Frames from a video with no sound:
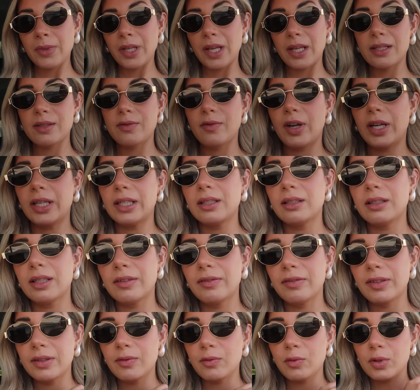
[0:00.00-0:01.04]
it's fine.
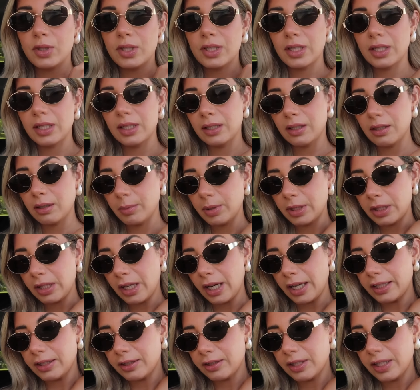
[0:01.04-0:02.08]
If it was a little bit
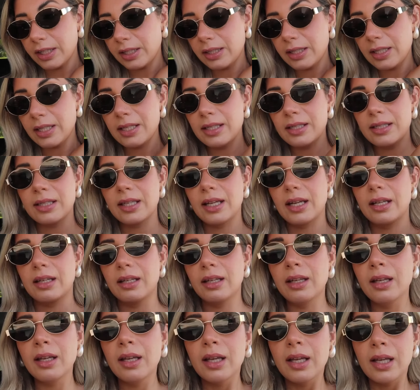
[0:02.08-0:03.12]
tighter than this,
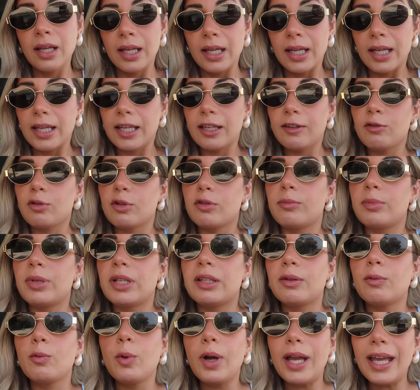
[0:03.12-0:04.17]
then it would have
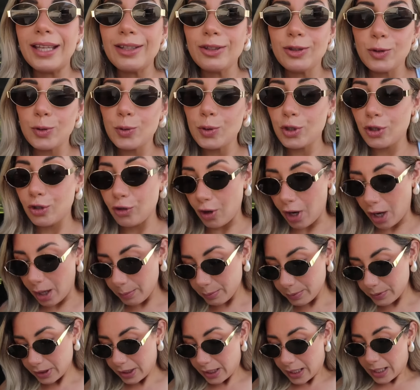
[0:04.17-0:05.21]
been Ouai too
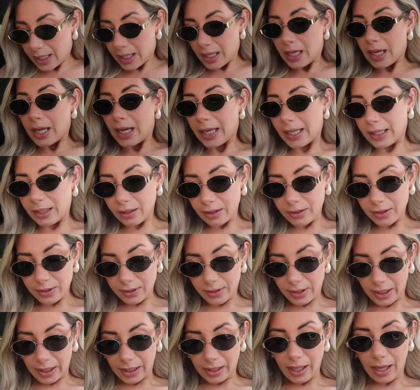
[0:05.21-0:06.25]
cropped. Another
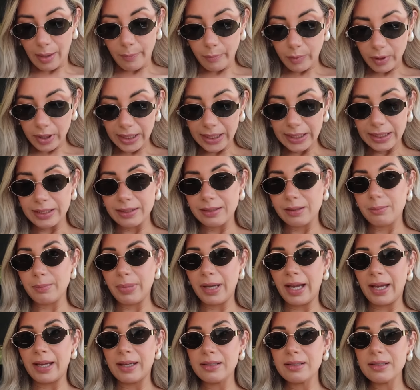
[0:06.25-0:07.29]
thing, I'm wearing linen
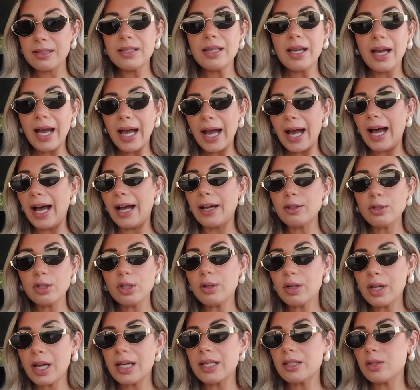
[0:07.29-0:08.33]
pants. How do
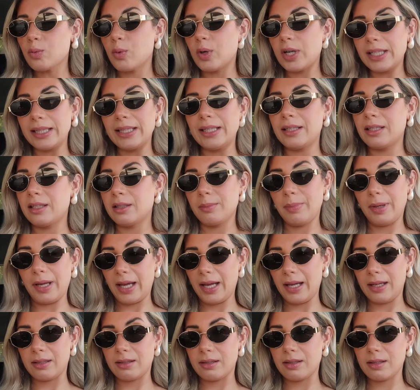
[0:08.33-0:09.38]
you guys wear linen
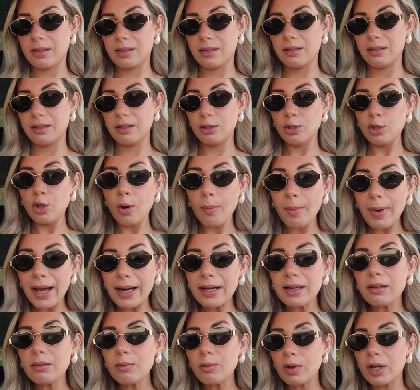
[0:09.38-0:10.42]
pants? No
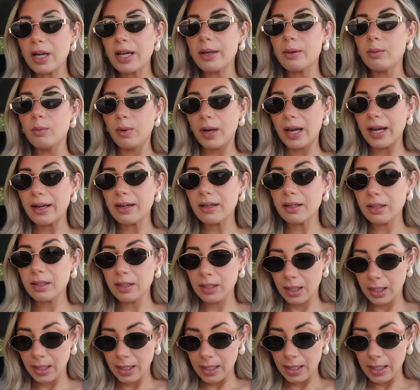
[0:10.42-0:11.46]
matter what I wear,
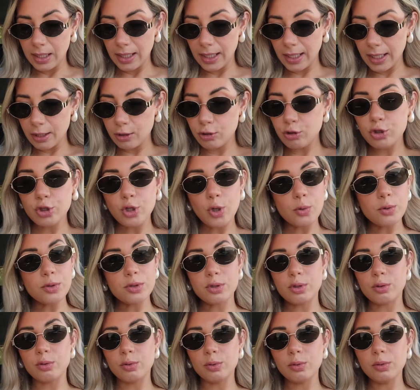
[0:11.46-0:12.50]
it shows
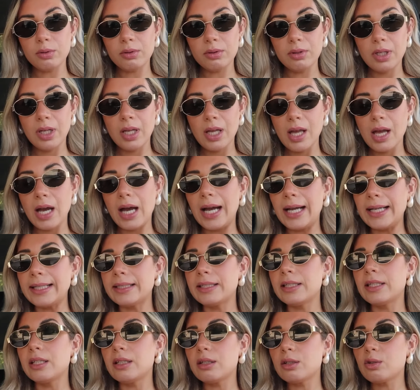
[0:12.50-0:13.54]
through. I
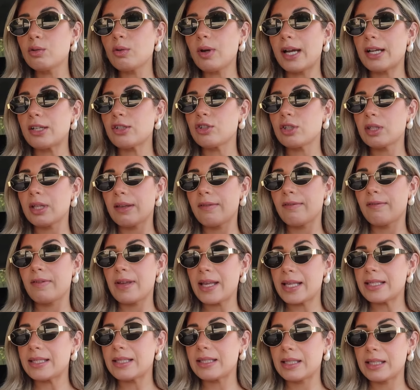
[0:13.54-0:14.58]
need to actually
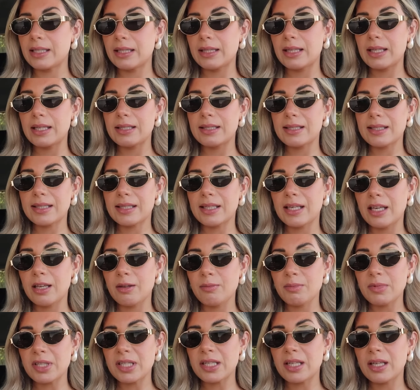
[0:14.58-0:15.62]
invest in the
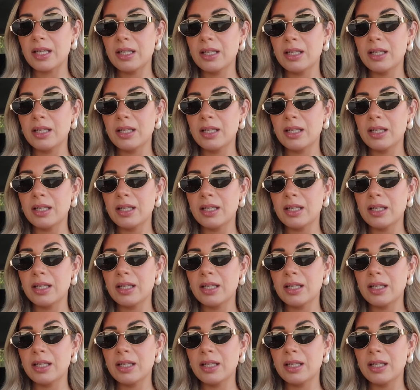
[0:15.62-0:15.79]
schemes